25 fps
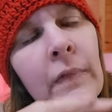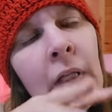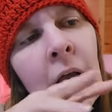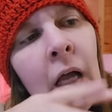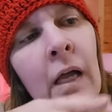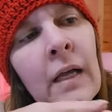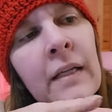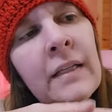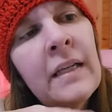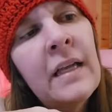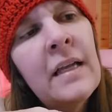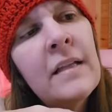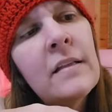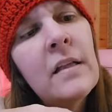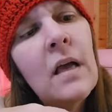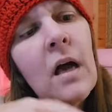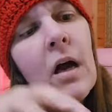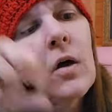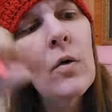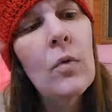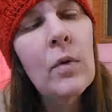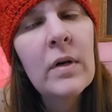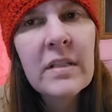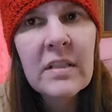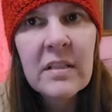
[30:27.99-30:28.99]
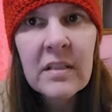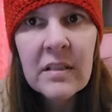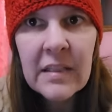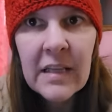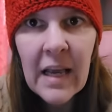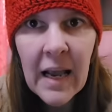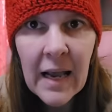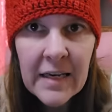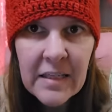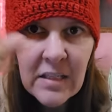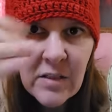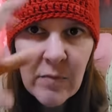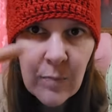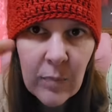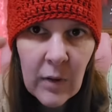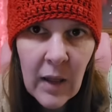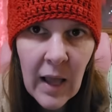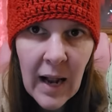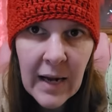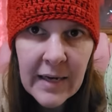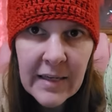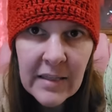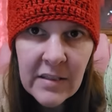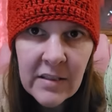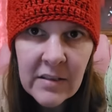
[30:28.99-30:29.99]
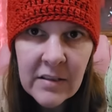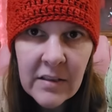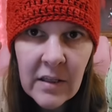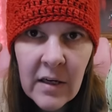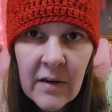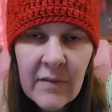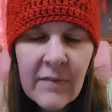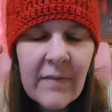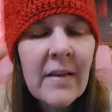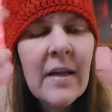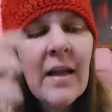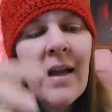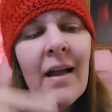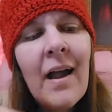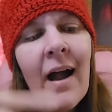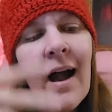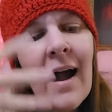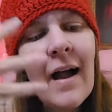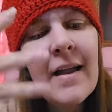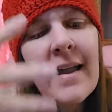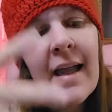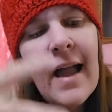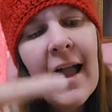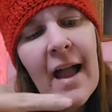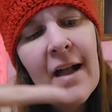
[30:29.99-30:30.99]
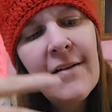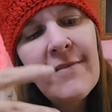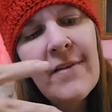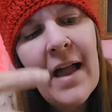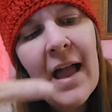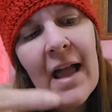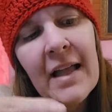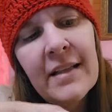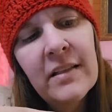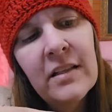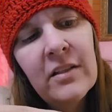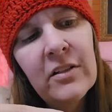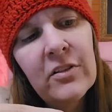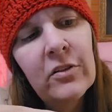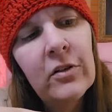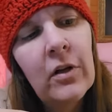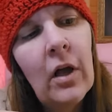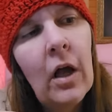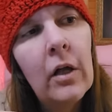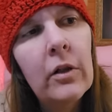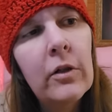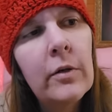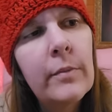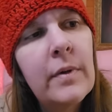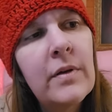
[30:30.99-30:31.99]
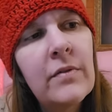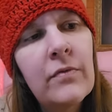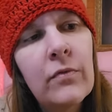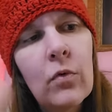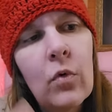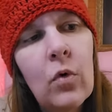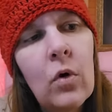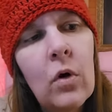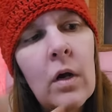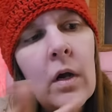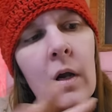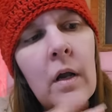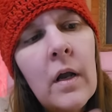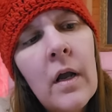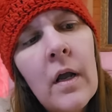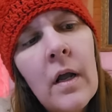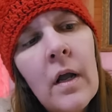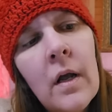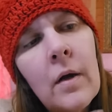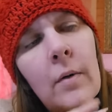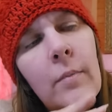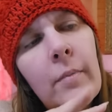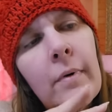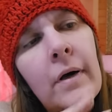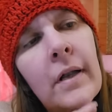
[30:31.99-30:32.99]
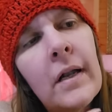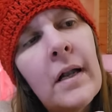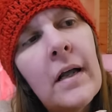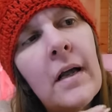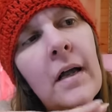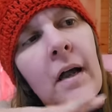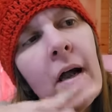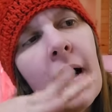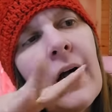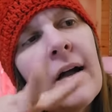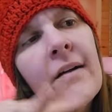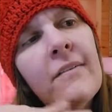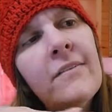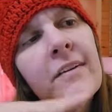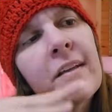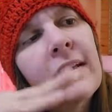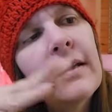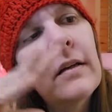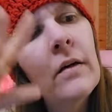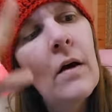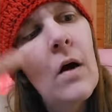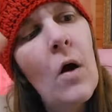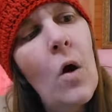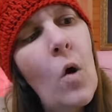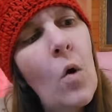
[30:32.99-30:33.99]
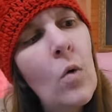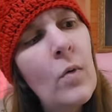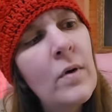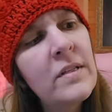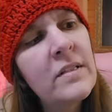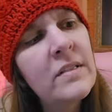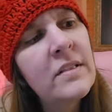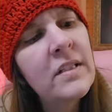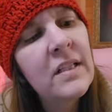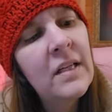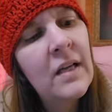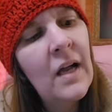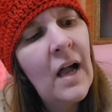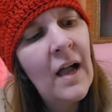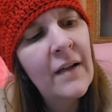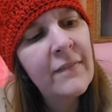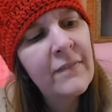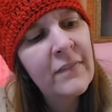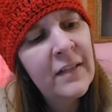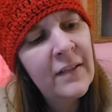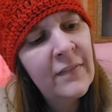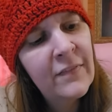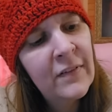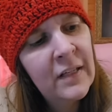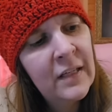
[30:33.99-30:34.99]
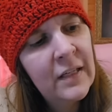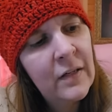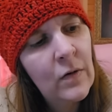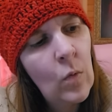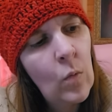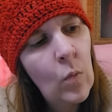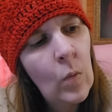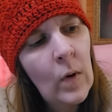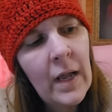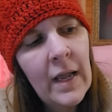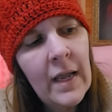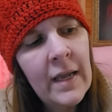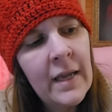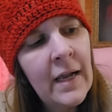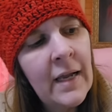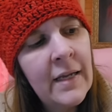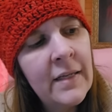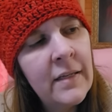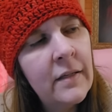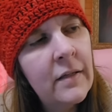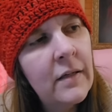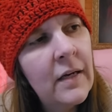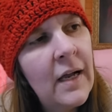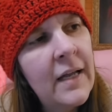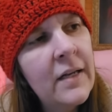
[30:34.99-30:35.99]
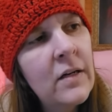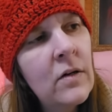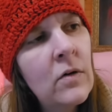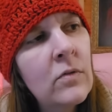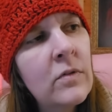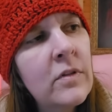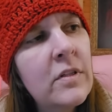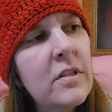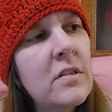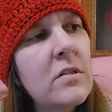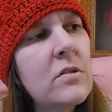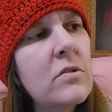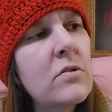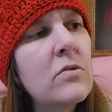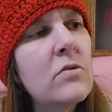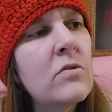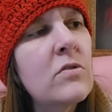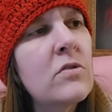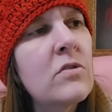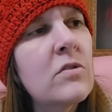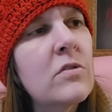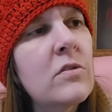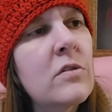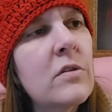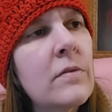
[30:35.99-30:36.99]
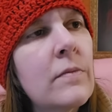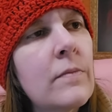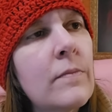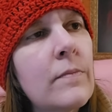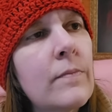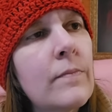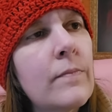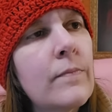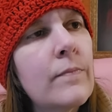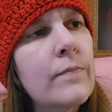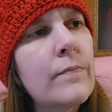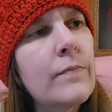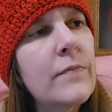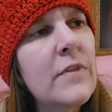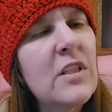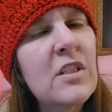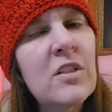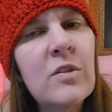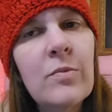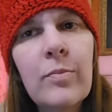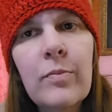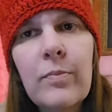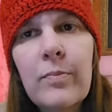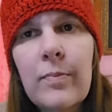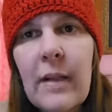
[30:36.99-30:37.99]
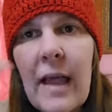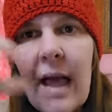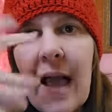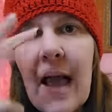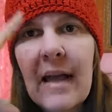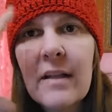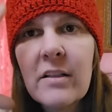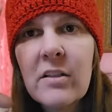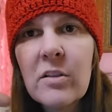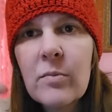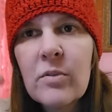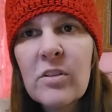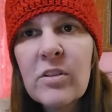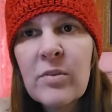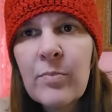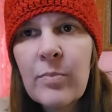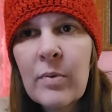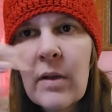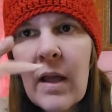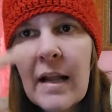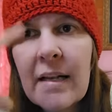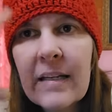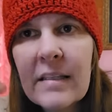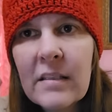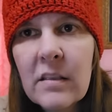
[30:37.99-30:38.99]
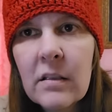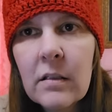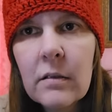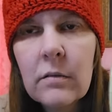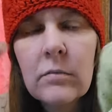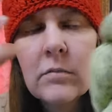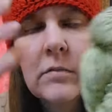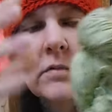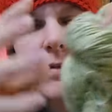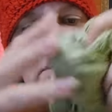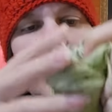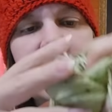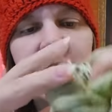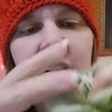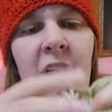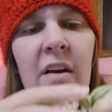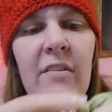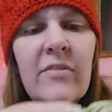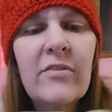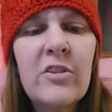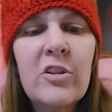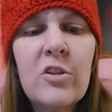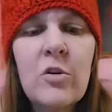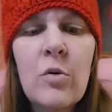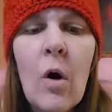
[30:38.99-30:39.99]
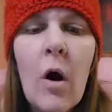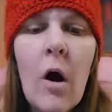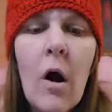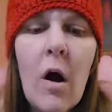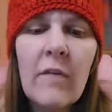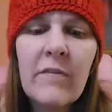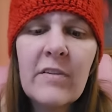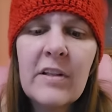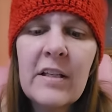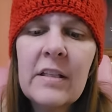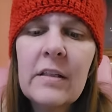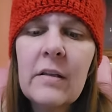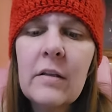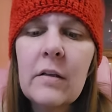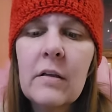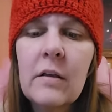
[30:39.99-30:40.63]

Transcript: again, though, it's that splatty stuff. I have had this color before, but I, have always I've given it away. I, I don't use the splat splatty stuff too often,